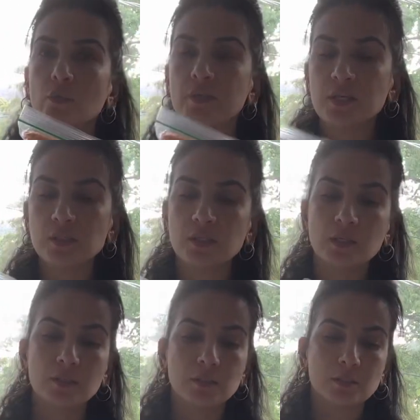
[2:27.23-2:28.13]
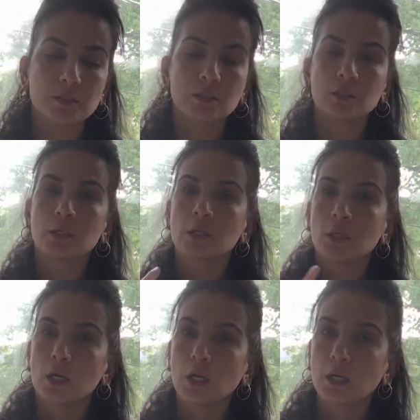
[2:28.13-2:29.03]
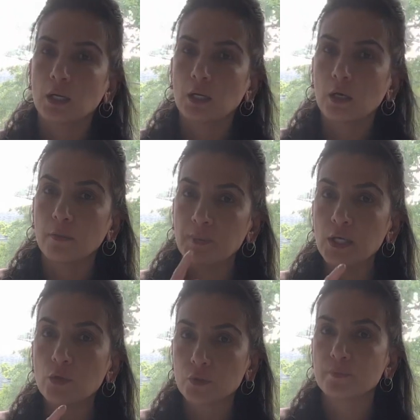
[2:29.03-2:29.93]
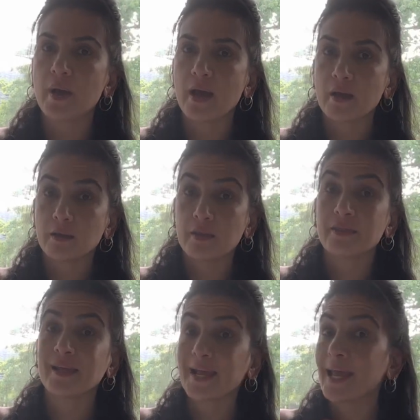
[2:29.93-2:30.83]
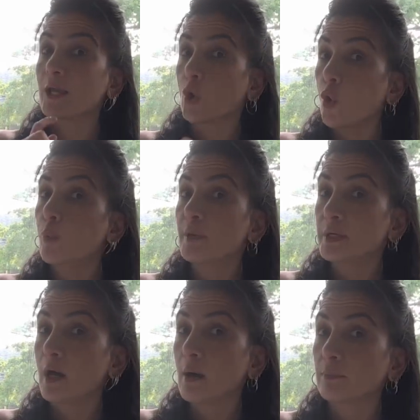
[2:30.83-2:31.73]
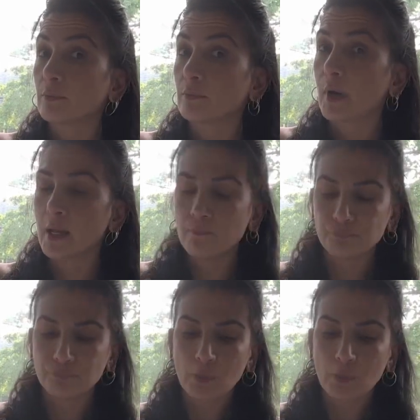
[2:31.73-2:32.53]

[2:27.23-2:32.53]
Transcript: this is a Peatos bag that I had opened up, right?